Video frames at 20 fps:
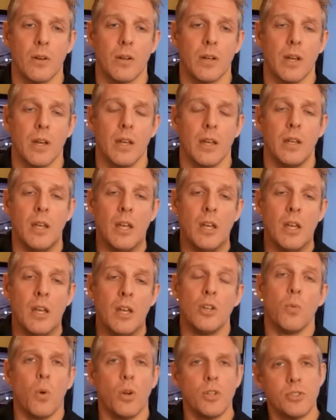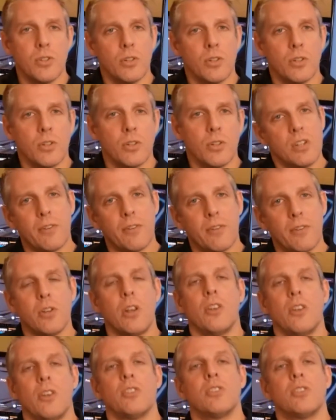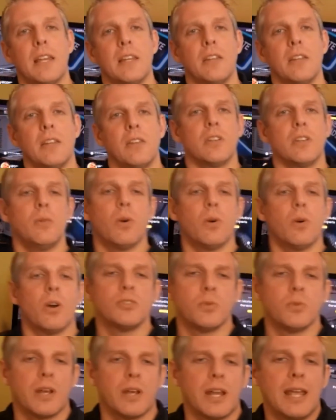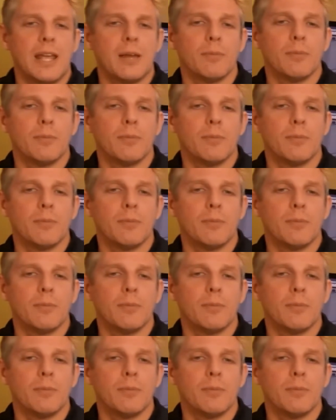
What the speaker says: Okay. Once you have a good understanding of your keywords, you want to